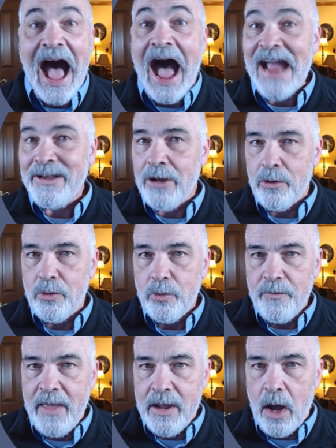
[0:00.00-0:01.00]
I know
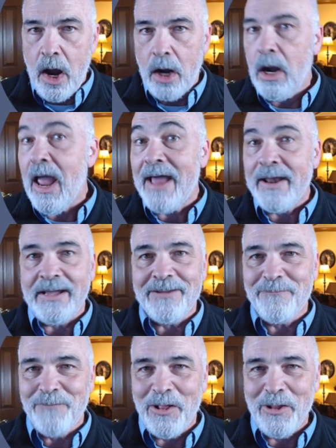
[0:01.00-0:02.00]
who they are, and I
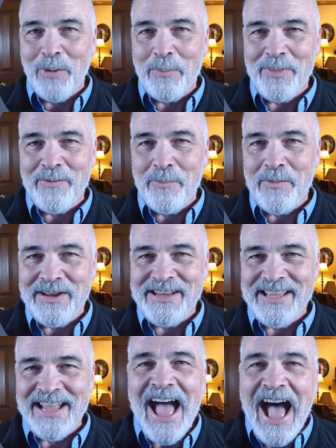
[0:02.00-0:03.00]
can follow up with them
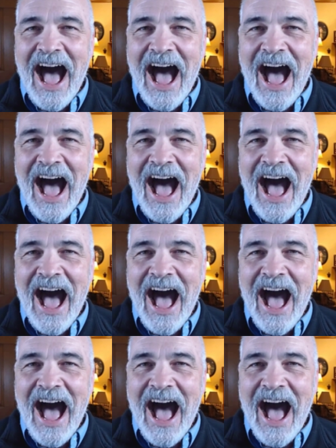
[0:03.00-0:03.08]
immediately.